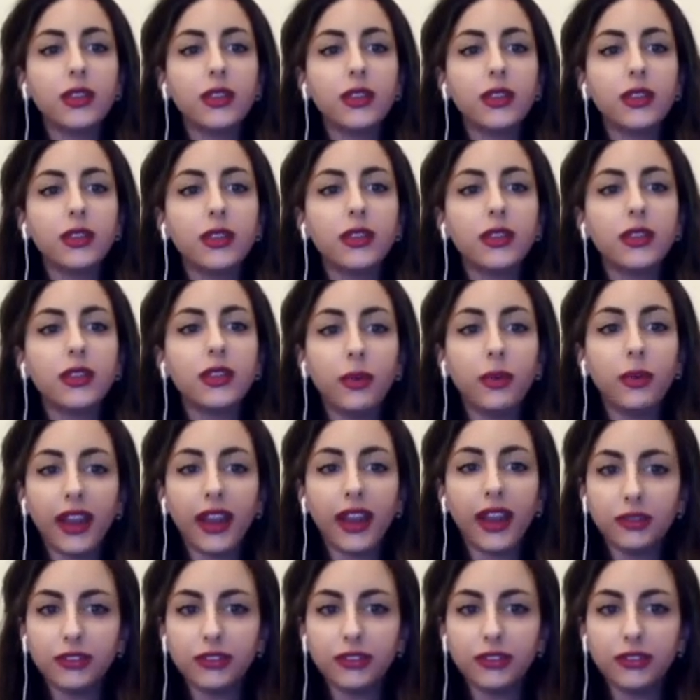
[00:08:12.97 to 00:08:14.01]
we were able
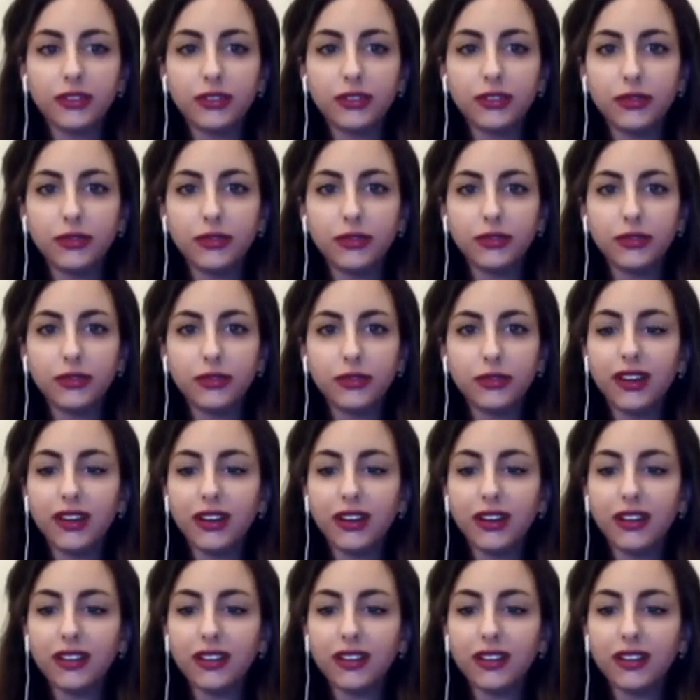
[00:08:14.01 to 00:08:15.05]
to kind of
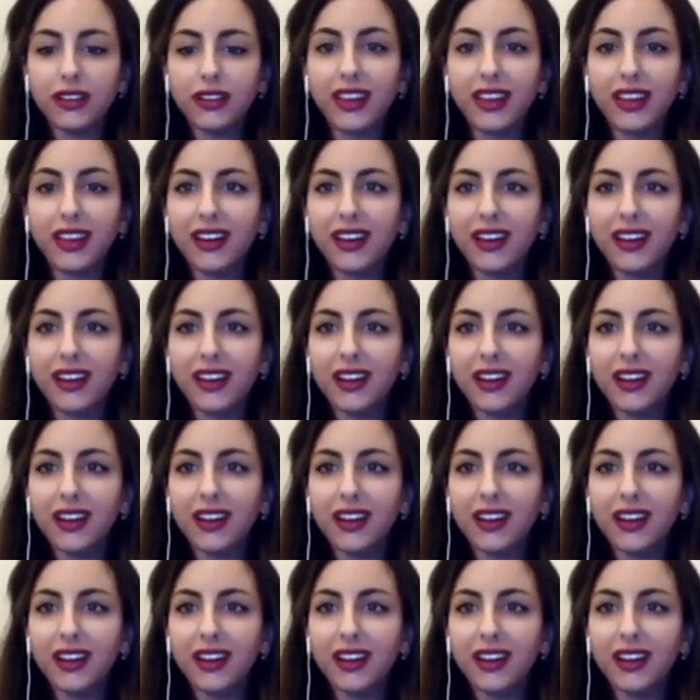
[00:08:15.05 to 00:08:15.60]
get a